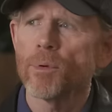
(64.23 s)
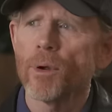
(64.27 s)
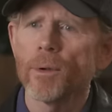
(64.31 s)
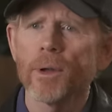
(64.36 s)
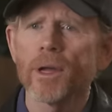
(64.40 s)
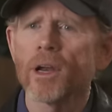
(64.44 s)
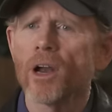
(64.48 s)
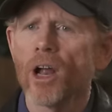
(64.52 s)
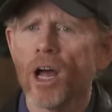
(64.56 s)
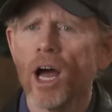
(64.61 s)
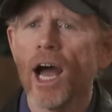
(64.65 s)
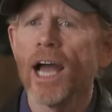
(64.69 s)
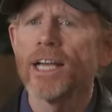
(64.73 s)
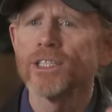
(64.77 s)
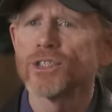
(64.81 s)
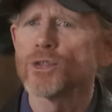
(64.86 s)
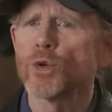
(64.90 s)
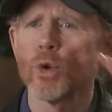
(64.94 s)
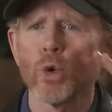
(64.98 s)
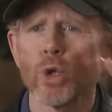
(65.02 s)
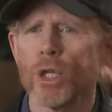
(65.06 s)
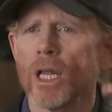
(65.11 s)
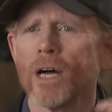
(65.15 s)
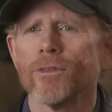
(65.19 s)
probably on a high
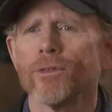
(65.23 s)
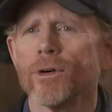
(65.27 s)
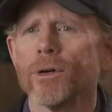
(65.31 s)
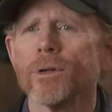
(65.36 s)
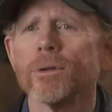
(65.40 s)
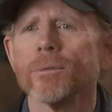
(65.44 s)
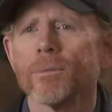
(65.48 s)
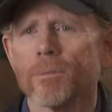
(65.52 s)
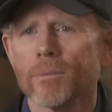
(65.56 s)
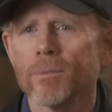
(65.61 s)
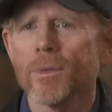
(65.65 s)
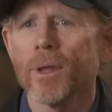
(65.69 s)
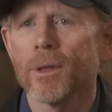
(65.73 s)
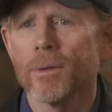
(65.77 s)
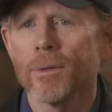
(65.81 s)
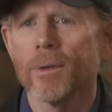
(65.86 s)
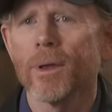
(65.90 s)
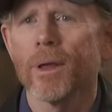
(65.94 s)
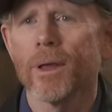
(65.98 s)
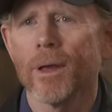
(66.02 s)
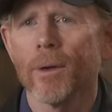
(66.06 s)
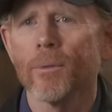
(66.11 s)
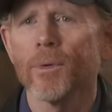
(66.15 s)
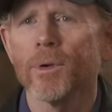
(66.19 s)
school level.
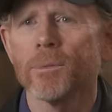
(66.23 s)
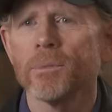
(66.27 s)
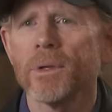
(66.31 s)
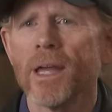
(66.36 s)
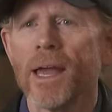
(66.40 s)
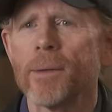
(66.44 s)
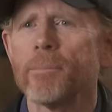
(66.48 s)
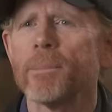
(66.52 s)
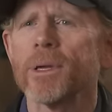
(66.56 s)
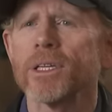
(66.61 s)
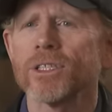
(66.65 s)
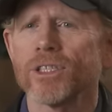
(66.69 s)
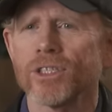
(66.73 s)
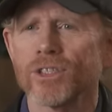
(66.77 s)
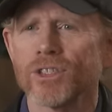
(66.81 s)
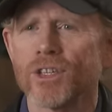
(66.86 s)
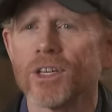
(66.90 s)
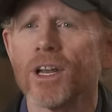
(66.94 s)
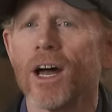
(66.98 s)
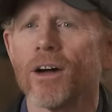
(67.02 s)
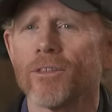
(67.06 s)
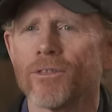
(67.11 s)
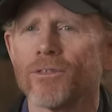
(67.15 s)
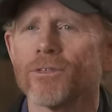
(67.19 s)
I wouldn't be ambitious
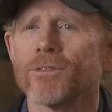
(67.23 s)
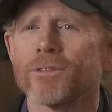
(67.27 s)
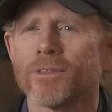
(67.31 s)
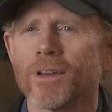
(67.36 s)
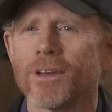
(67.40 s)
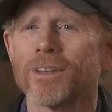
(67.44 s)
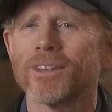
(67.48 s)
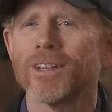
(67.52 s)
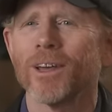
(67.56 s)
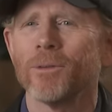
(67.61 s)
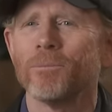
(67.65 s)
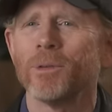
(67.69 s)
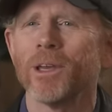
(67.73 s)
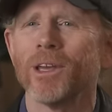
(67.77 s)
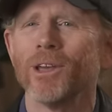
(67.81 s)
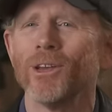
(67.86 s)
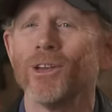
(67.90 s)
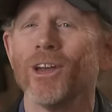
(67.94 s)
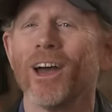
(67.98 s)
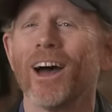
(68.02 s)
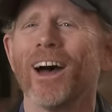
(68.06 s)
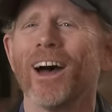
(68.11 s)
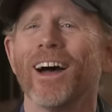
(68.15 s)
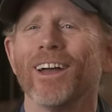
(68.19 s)
enough to
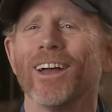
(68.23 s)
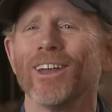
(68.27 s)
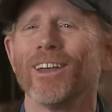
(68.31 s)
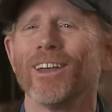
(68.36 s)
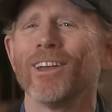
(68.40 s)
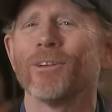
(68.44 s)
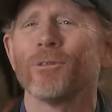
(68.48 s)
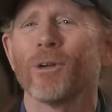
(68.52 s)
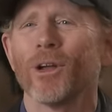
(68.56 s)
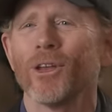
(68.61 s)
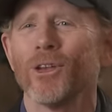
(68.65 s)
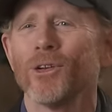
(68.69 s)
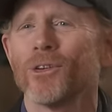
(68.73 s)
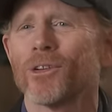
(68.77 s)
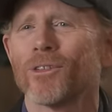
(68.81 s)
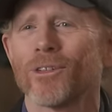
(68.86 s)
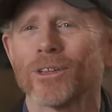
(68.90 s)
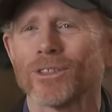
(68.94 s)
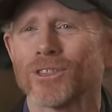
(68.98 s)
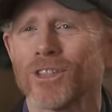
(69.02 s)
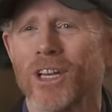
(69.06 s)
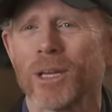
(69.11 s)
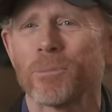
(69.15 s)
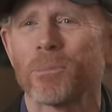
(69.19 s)
be a
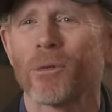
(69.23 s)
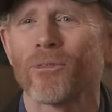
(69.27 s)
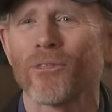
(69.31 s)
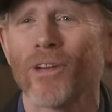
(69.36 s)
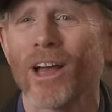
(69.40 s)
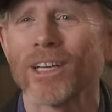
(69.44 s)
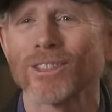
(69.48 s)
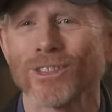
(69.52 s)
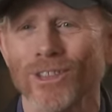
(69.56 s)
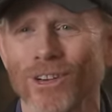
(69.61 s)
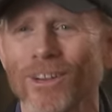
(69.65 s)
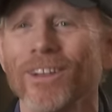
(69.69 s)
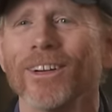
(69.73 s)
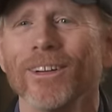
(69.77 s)
university professor.